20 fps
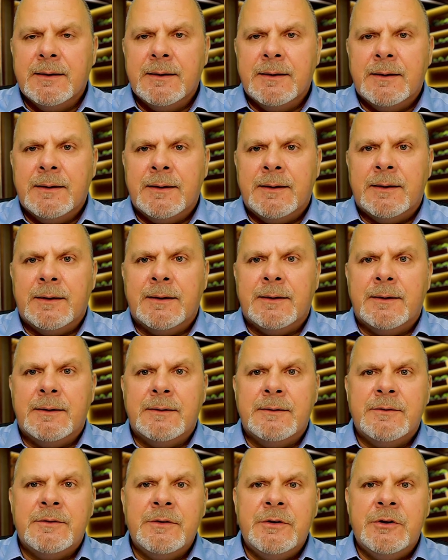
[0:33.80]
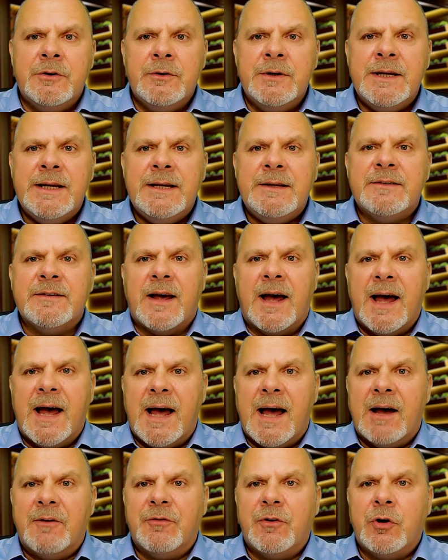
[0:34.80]
You need to
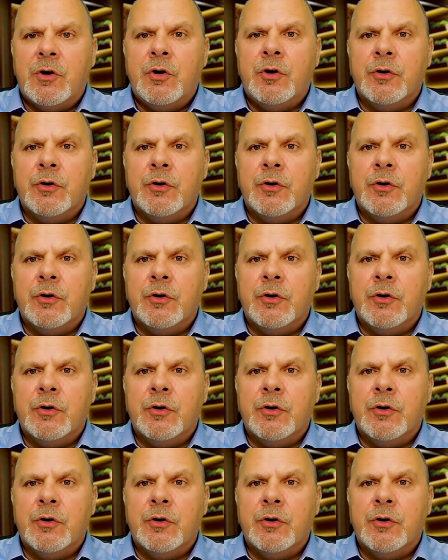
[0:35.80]
have